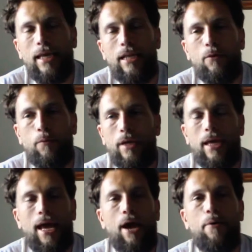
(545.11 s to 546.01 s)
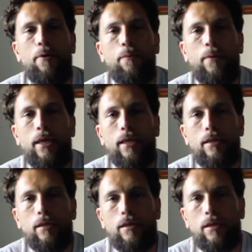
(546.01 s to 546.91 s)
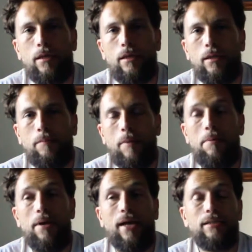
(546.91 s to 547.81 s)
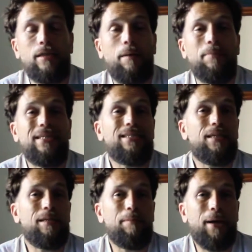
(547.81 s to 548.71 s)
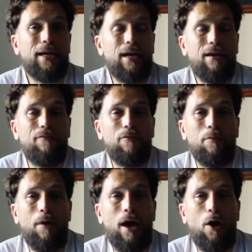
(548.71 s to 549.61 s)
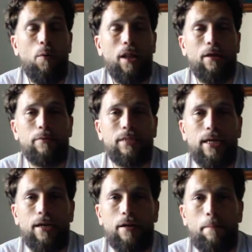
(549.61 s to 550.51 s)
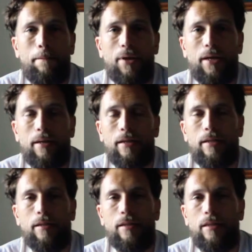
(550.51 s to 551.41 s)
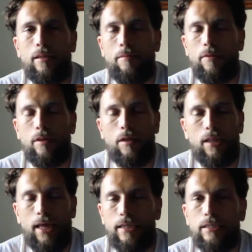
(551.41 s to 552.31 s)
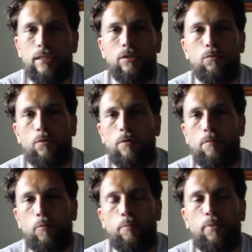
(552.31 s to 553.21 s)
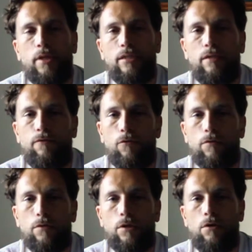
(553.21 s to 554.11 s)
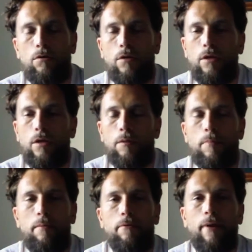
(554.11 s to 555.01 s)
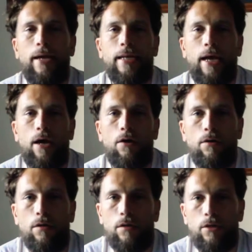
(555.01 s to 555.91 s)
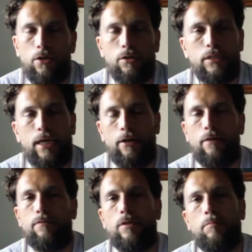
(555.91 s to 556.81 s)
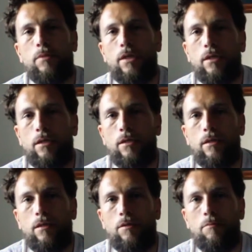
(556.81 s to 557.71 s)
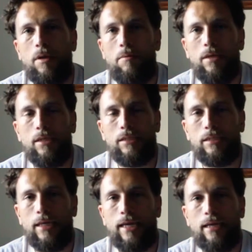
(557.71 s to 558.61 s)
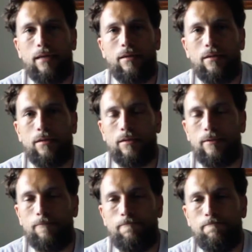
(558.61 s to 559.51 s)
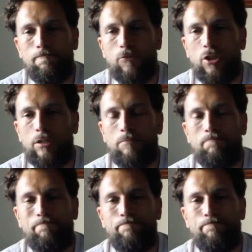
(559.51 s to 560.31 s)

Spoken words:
and it went how it went. Maybe I stopped listening to my gut for a while I was there, but the lessons were plentiful. So maybe right now you're scared of something. Maybe it's just